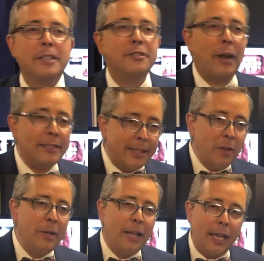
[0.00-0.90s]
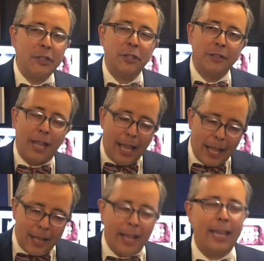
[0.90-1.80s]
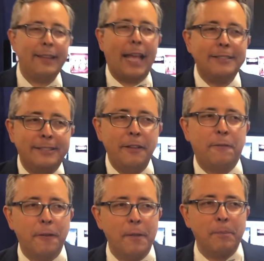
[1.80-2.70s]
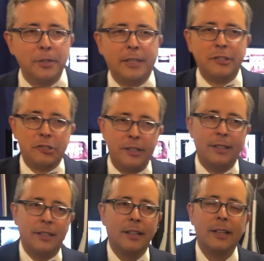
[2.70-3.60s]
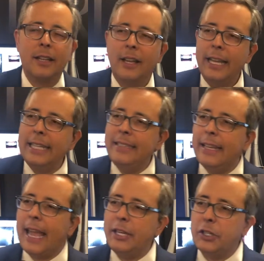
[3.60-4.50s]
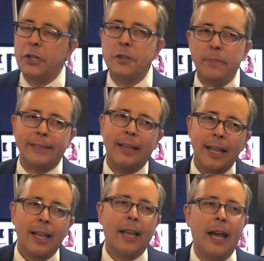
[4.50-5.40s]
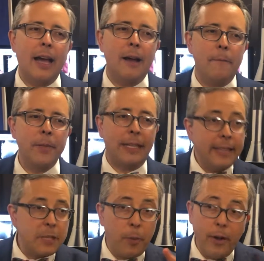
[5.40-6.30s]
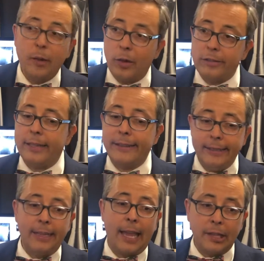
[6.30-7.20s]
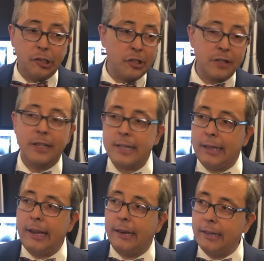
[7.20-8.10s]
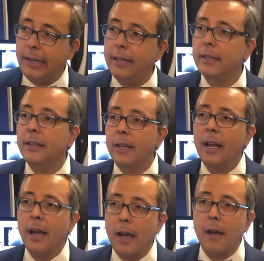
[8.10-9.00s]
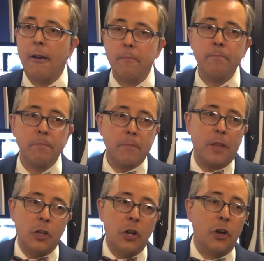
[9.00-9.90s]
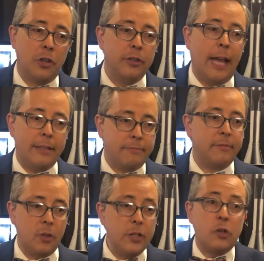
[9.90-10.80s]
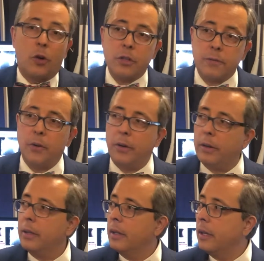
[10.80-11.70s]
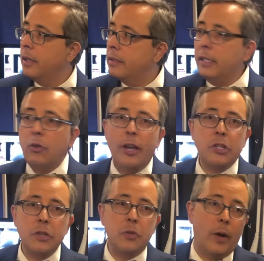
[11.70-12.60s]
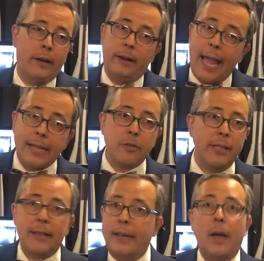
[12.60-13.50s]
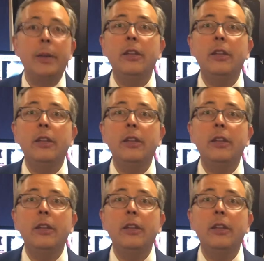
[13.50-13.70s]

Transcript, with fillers: Transillumination, it has different potential indications, but um, at this point, one of the indications is clearly, um, you know, that resource for situations where x-rays cannot be